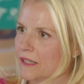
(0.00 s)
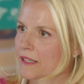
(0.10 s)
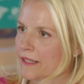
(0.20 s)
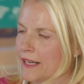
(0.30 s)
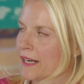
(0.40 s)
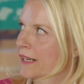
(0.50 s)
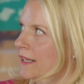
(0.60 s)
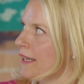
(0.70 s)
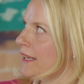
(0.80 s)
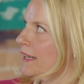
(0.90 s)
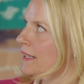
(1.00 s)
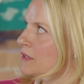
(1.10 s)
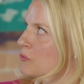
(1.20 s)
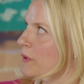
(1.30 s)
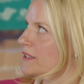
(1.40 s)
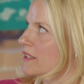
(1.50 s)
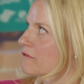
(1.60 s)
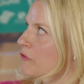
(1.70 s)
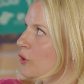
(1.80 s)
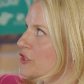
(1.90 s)
Yeah. And what's
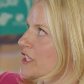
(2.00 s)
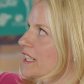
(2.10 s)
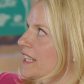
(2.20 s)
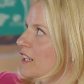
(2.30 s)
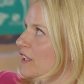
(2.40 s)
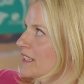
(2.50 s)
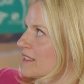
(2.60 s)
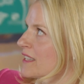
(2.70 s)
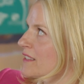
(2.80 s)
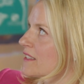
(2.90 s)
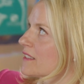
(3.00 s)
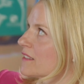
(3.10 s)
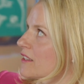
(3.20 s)
unfortunate here is this is the